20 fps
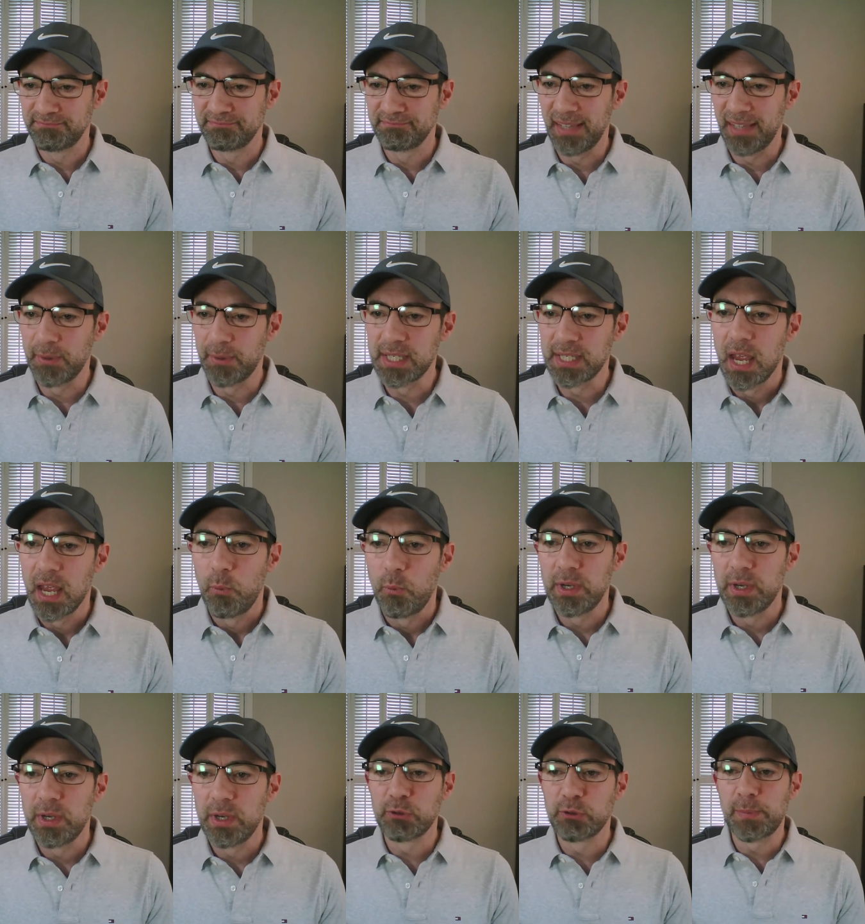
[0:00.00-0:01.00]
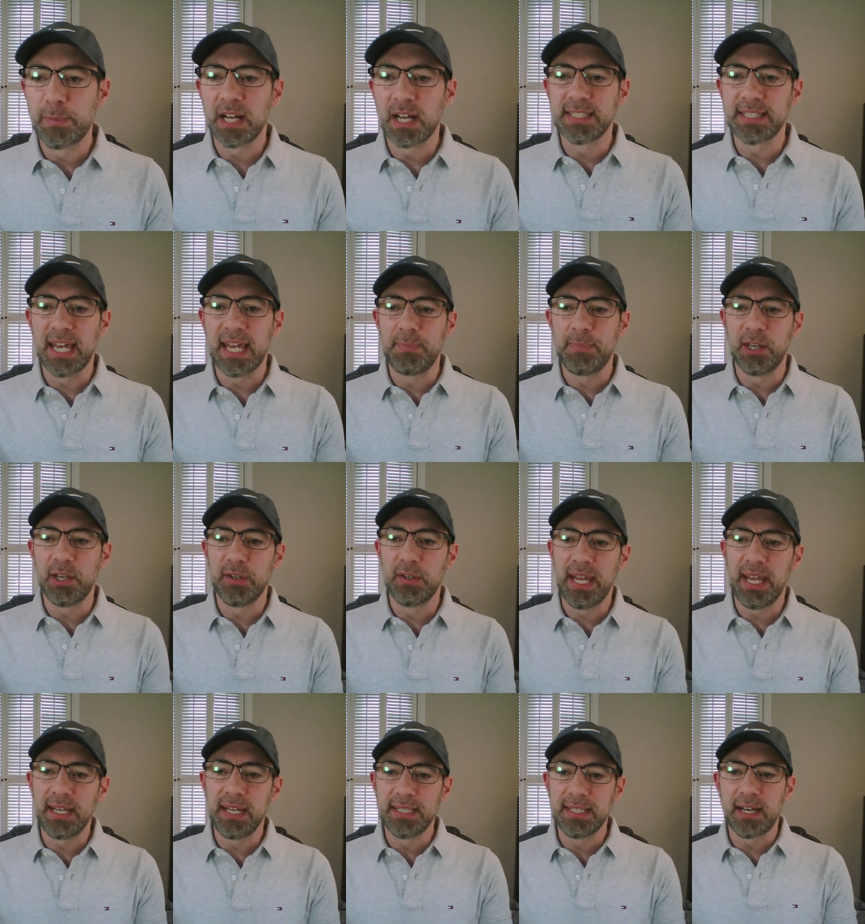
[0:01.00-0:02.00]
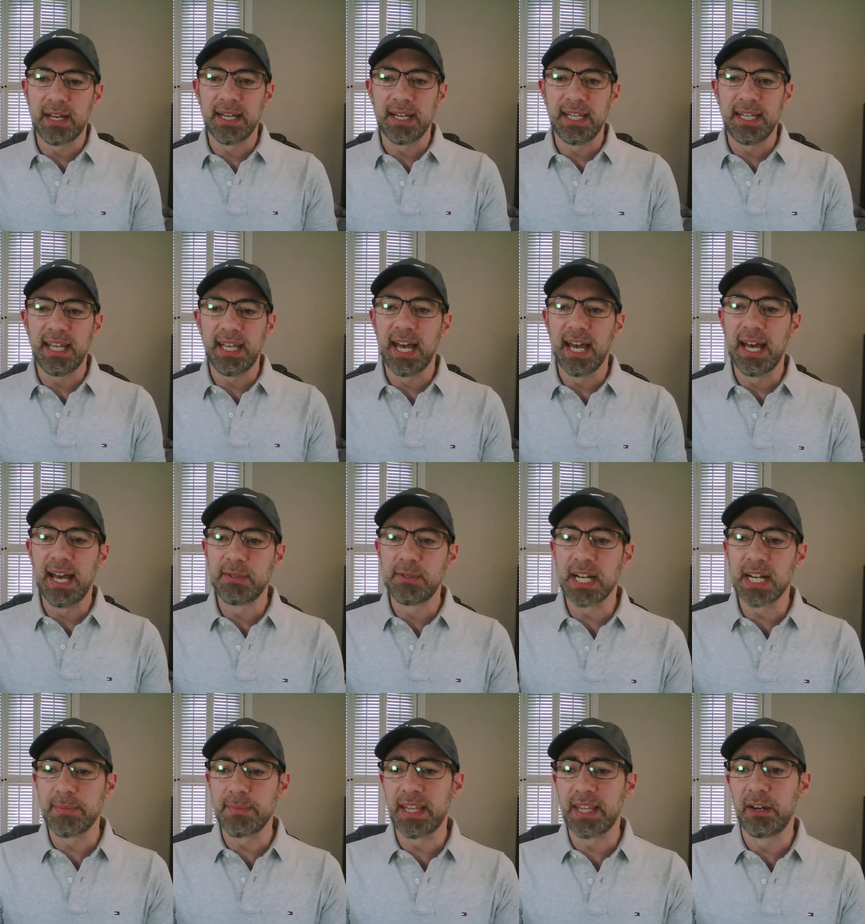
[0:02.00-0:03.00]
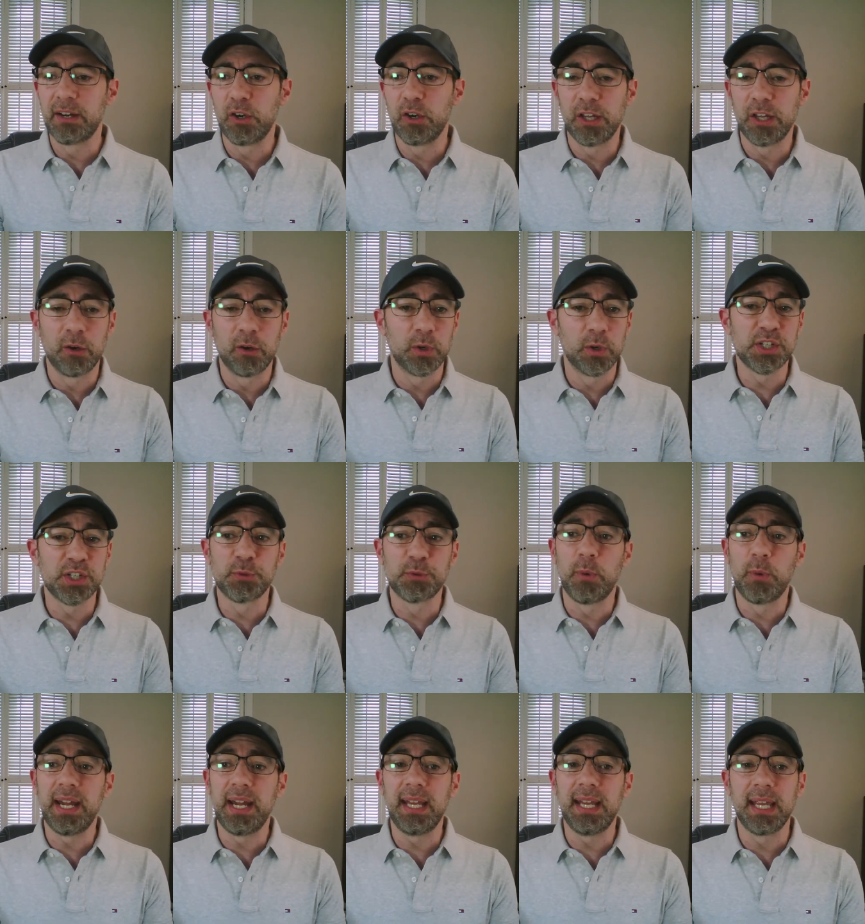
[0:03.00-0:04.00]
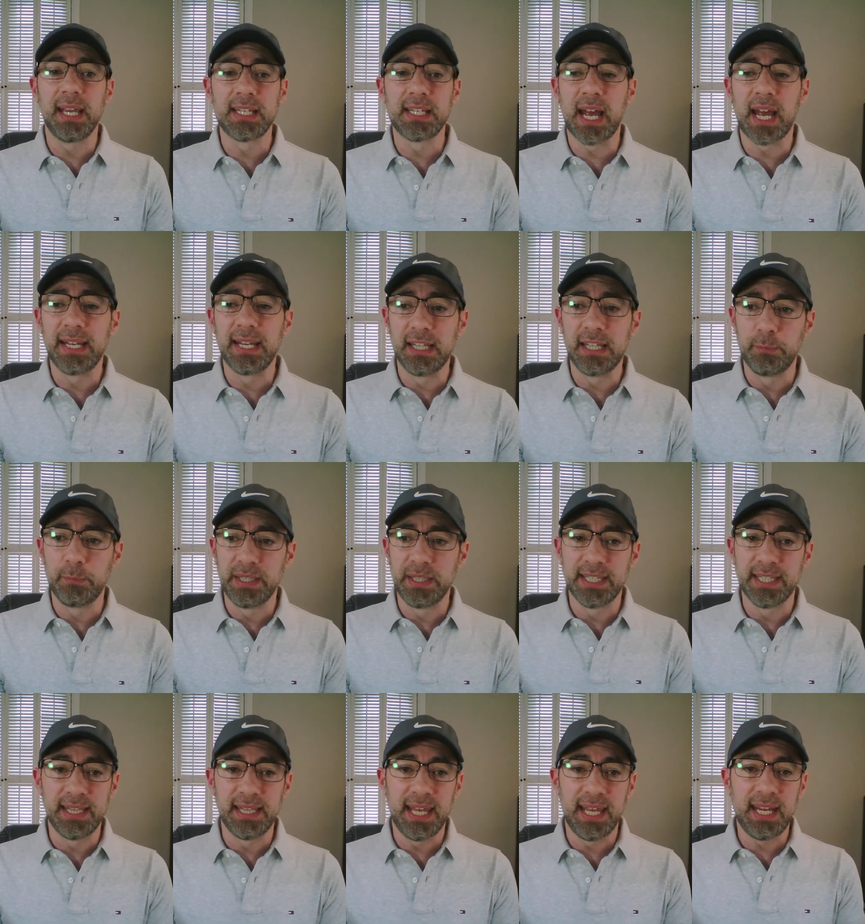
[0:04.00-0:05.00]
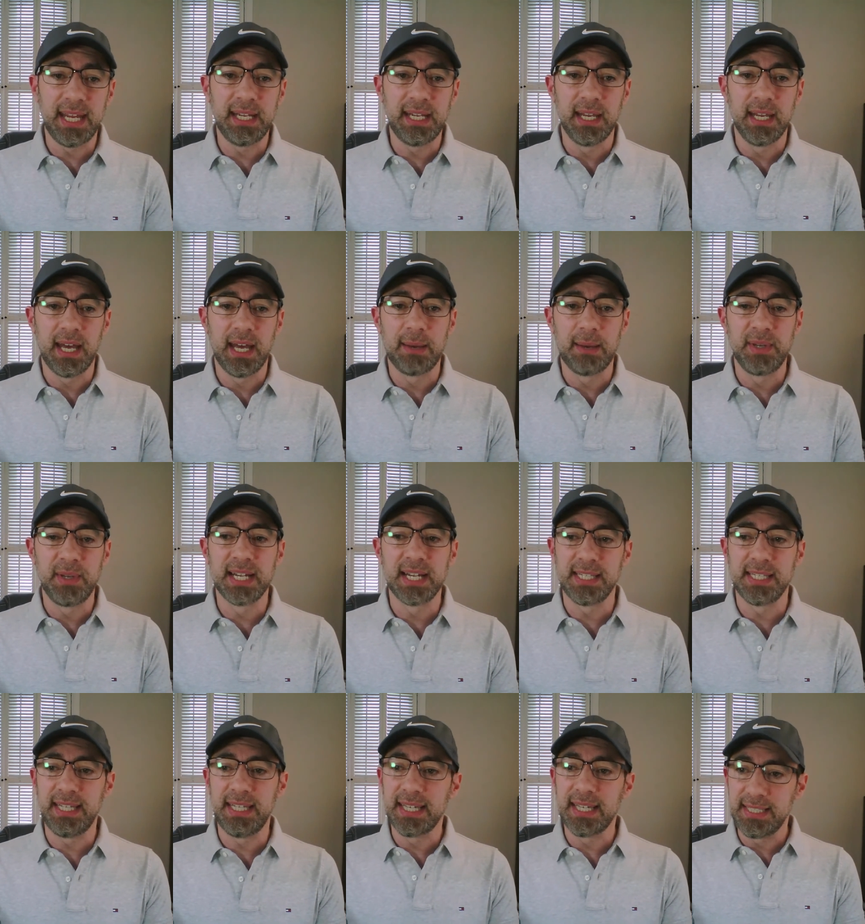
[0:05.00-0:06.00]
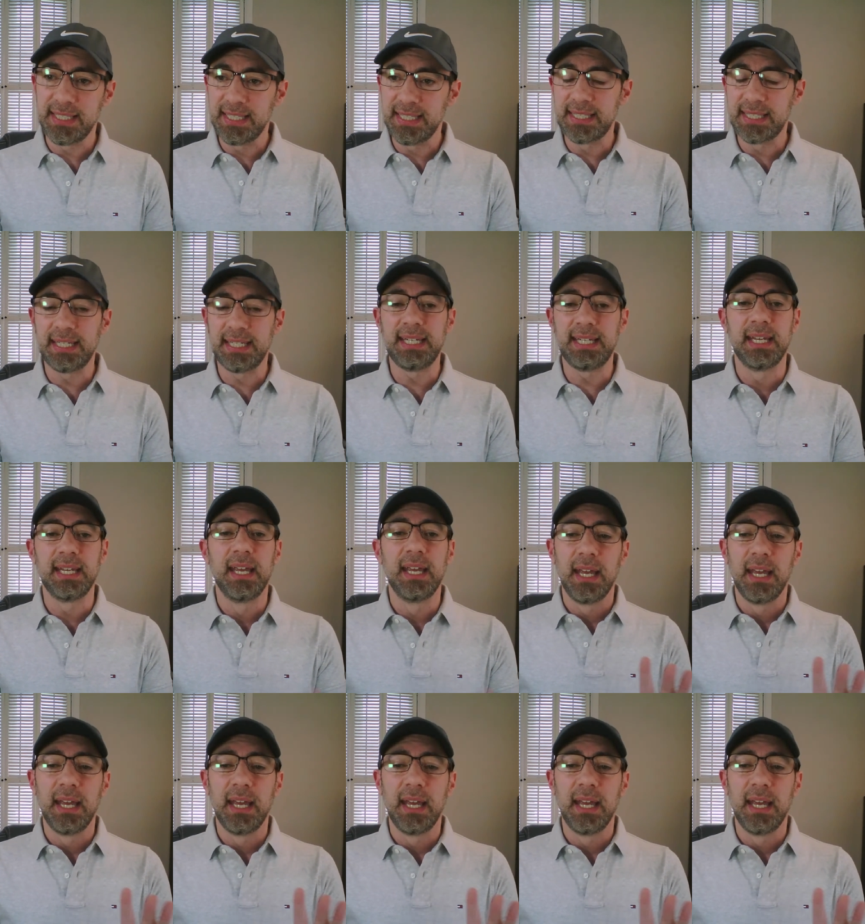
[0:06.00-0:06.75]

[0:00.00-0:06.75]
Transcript: anyways, when's the Roblox IPO date, Donnie? Talked about that earlier. We're just waiting. It's got a little bit delayed because of the SEC.